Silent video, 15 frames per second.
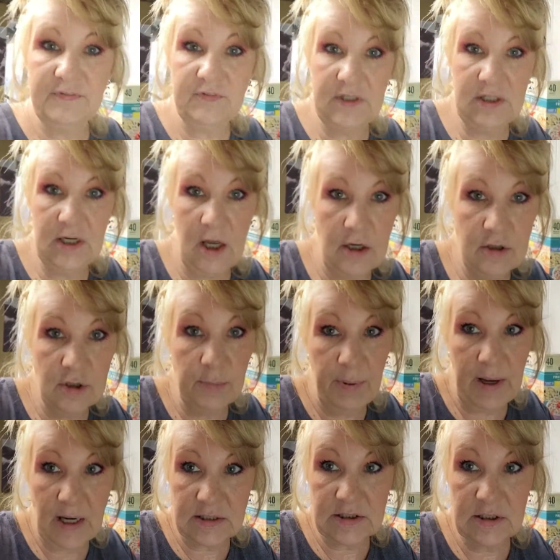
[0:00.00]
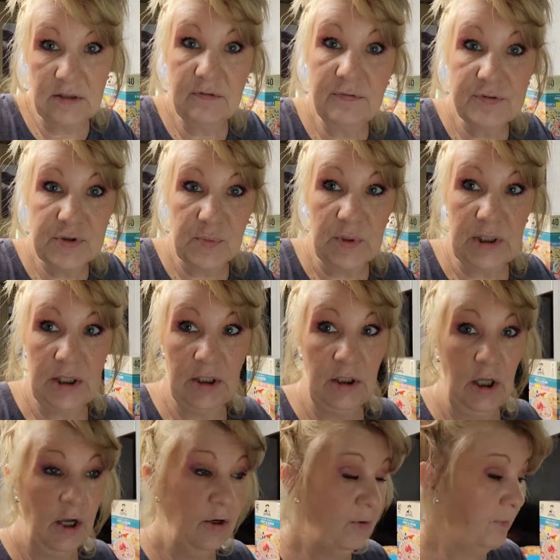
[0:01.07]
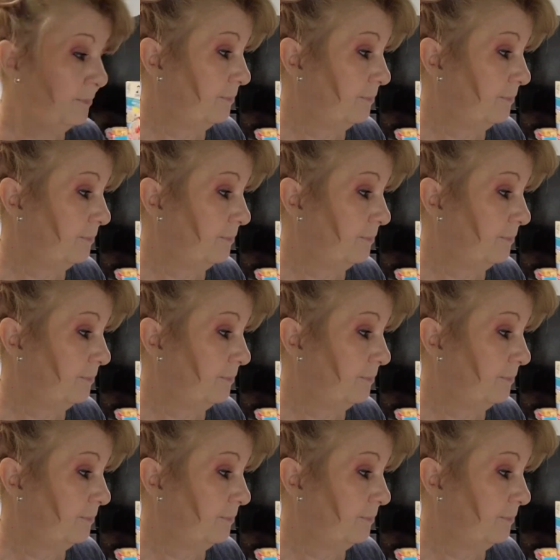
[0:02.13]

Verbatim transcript: 1,500 packs of sweet and low?